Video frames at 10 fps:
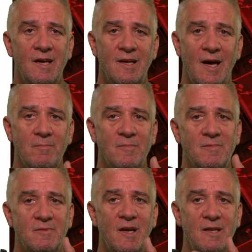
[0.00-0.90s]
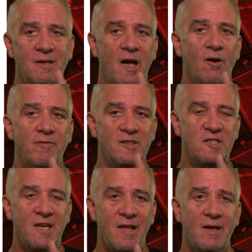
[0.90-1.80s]
and often
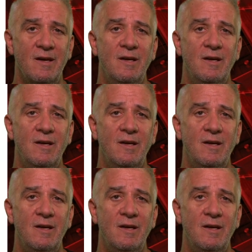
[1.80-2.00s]
together.